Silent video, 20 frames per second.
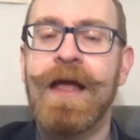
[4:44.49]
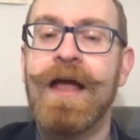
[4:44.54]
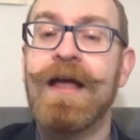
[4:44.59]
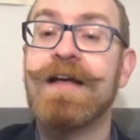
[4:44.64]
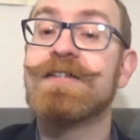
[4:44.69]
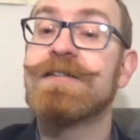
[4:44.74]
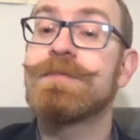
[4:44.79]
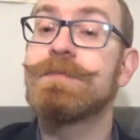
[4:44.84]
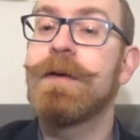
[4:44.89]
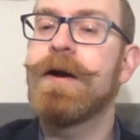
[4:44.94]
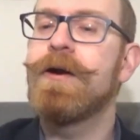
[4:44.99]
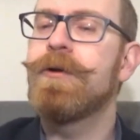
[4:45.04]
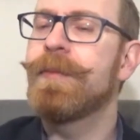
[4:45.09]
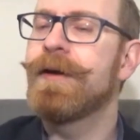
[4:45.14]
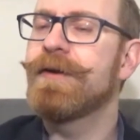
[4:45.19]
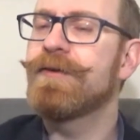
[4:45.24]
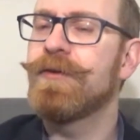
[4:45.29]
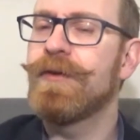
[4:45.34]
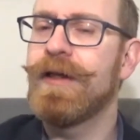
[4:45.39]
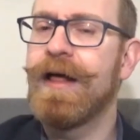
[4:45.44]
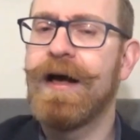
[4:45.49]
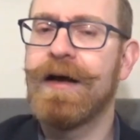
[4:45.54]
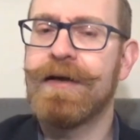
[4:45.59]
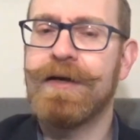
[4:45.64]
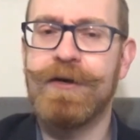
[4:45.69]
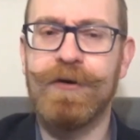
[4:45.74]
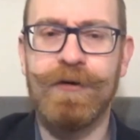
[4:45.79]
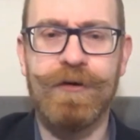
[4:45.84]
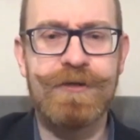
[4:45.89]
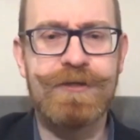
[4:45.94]
Experimental
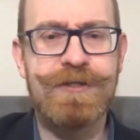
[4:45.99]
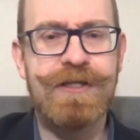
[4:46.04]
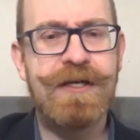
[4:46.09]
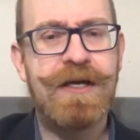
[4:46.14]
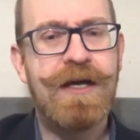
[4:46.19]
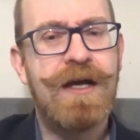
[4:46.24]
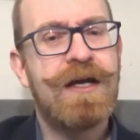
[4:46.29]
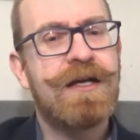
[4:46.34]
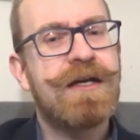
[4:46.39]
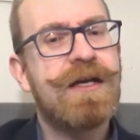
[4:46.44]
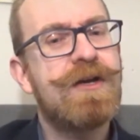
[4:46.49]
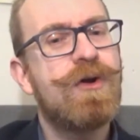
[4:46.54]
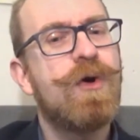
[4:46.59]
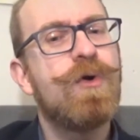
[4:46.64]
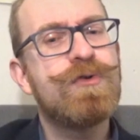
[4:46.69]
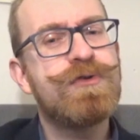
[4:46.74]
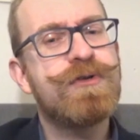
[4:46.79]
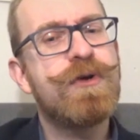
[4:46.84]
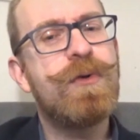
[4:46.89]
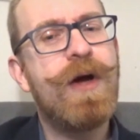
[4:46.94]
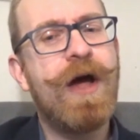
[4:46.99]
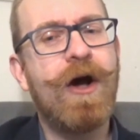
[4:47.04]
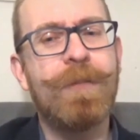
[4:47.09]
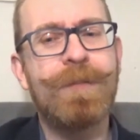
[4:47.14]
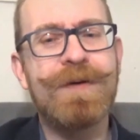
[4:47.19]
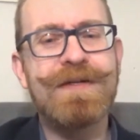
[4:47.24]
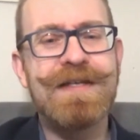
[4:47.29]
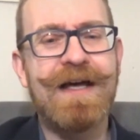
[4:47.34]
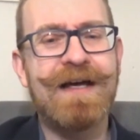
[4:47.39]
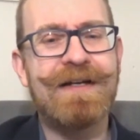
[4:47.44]
archaeology can also
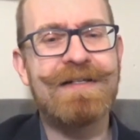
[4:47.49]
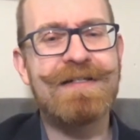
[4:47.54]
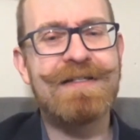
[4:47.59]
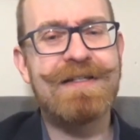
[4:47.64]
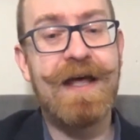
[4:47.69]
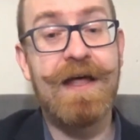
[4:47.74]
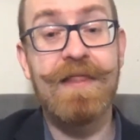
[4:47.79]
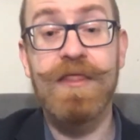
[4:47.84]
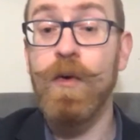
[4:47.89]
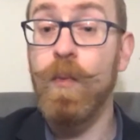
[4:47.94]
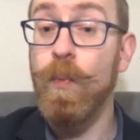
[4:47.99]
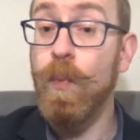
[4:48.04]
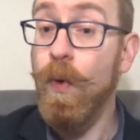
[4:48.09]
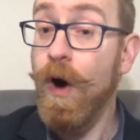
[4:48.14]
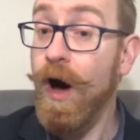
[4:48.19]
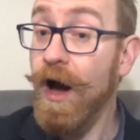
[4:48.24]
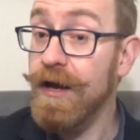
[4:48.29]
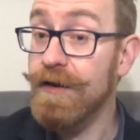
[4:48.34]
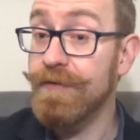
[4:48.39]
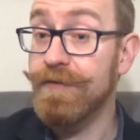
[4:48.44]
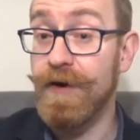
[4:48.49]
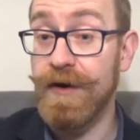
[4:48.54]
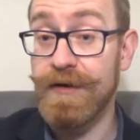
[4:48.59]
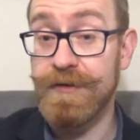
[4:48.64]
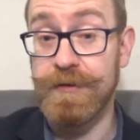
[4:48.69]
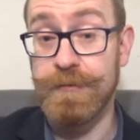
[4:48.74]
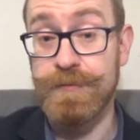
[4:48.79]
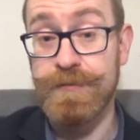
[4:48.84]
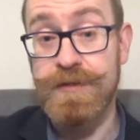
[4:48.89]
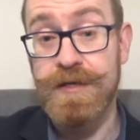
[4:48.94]
help us understand the why of
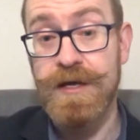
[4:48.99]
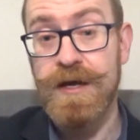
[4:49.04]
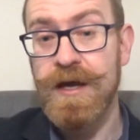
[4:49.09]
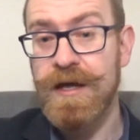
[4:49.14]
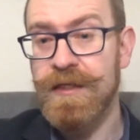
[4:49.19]
items.